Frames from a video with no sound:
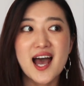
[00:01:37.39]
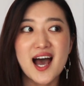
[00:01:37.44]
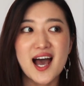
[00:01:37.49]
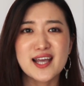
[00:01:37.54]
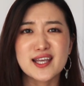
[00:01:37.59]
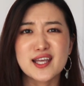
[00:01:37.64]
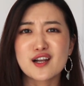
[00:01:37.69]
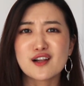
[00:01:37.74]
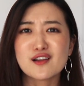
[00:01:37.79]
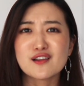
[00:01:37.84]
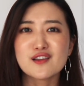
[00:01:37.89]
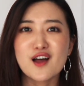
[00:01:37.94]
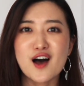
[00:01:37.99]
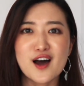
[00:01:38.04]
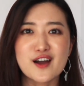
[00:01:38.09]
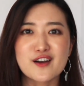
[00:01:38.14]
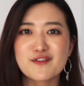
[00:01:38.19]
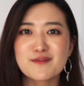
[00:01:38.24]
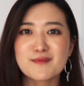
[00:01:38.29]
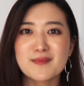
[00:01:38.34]
I get a
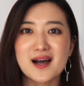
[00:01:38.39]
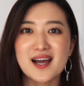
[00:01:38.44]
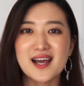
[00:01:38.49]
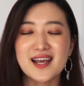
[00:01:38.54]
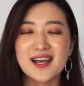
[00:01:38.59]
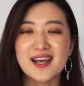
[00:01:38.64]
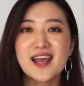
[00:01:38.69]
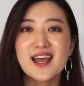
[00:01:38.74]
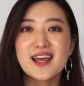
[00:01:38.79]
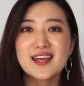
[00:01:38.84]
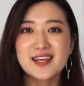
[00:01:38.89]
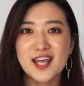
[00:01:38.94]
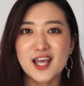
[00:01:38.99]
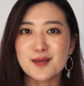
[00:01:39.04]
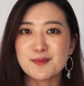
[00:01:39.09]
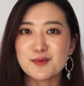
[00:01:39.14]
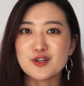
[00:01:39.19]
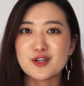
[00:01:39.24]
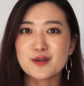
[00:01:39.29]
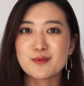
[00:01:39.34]
lot of my
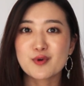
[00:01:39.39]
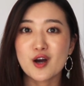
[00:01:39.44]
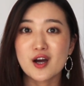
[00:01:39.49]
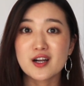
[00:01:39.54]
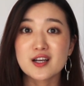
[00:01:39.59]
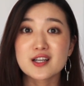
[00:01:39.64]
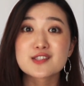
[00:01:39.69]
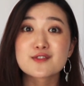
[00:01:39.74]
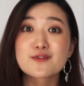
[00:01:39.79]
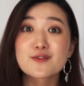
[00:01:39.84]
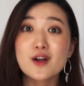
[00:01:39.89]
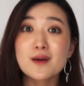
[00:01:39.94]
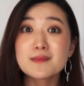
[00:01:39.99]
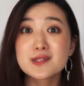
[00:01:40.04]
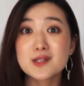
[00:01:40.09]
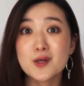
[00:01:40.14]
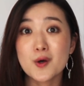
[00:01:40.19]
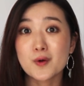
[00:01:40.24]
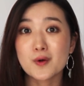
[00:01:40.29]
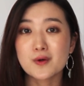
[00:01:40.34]
K-beauty products from
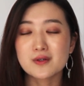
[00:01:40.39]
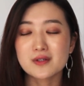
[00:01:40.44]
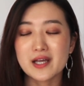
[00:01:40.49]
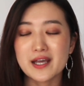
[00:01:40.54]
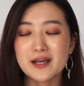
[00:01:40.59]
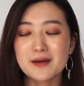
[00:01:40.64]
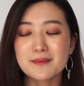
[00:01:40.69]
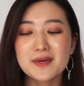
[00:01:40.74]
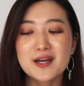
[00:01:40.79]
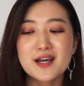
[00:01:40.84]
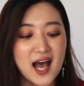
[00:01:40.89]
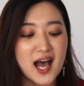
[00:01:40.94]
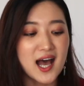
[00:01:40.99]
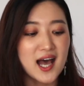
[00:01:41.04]
SoCoGlam.